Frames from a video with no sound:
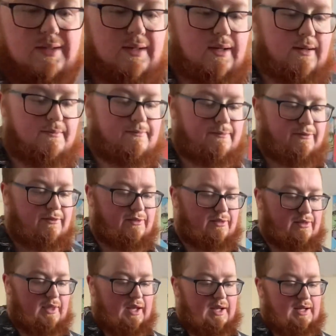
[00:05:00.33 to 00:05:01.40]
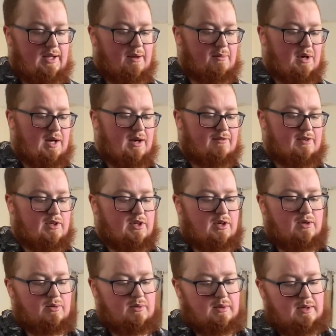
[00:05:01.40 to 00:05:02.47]
I'm thinking I might have to
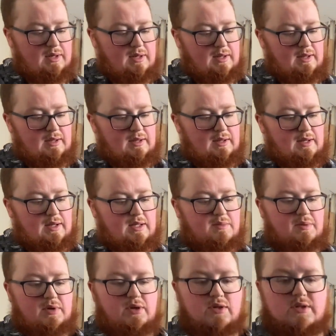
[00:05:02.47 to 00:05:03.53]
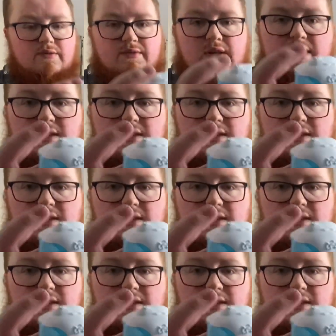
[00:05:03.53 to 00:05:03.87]
do is, because of this